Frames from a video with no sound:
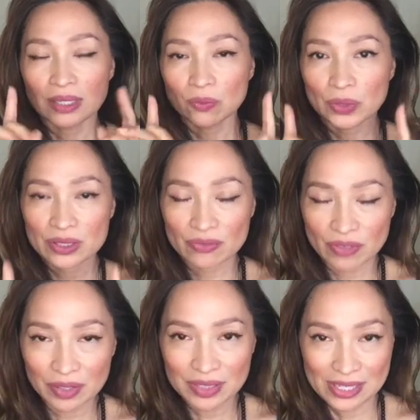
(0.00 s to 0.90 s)
with
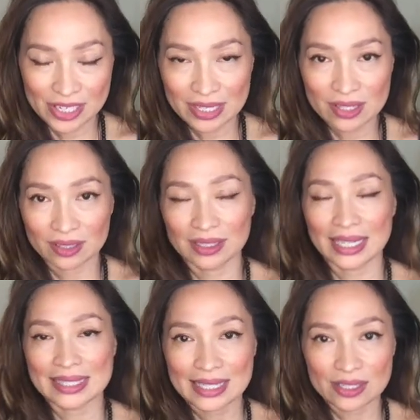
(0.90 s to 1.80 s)
very gentle
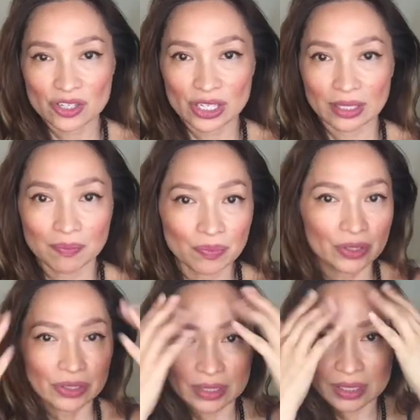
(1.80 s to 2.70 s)
light touching,
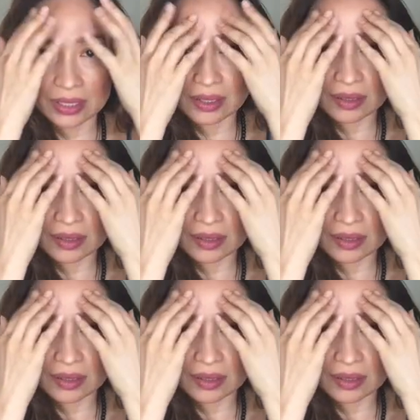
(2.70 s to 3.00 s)
you're gonna